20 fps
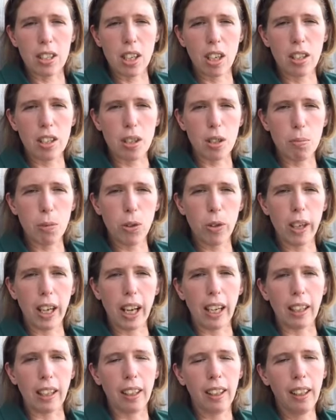So this
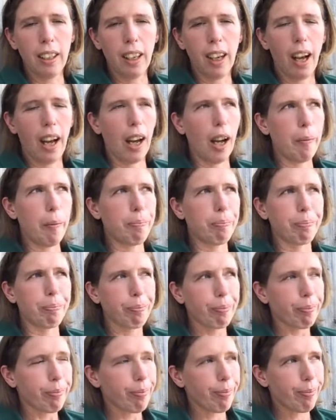morning,
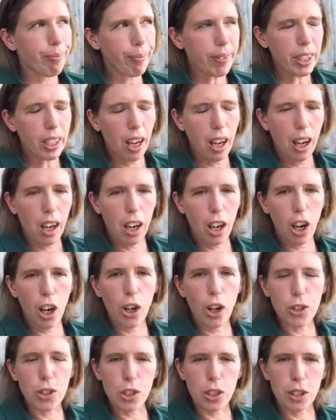our
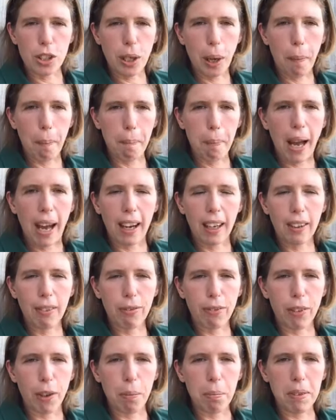lot's just come back
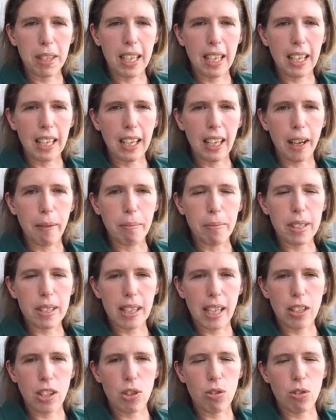from the
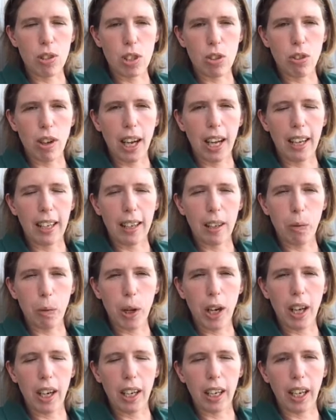sensory trail a little
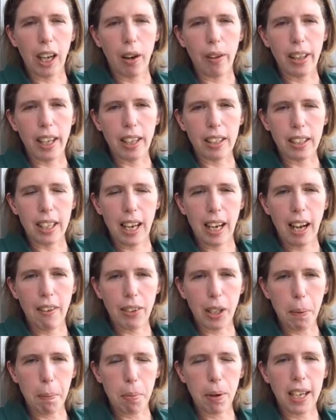while ago, and they're
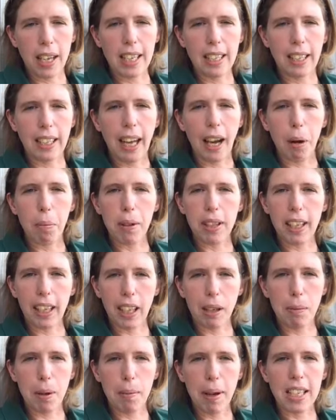having a break now, but they're
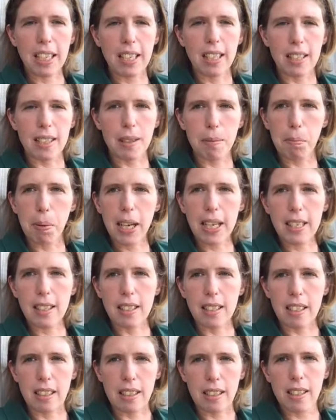going to be making some
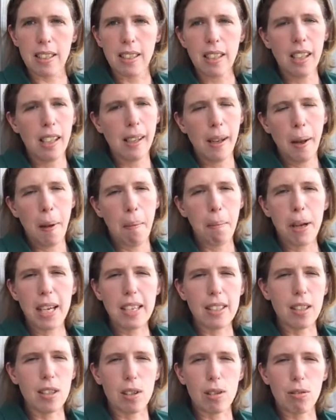pizzas.
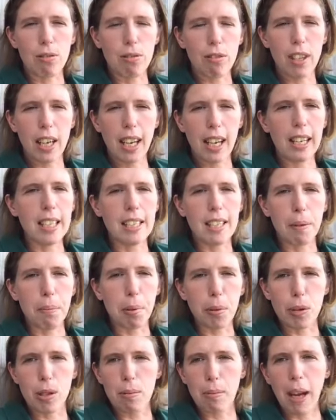Pizzas are really
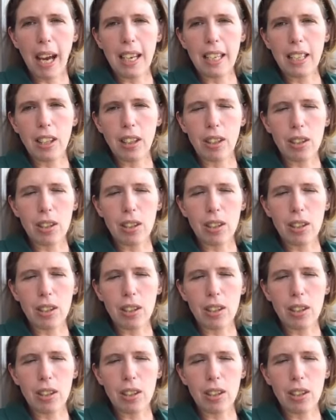simple to make.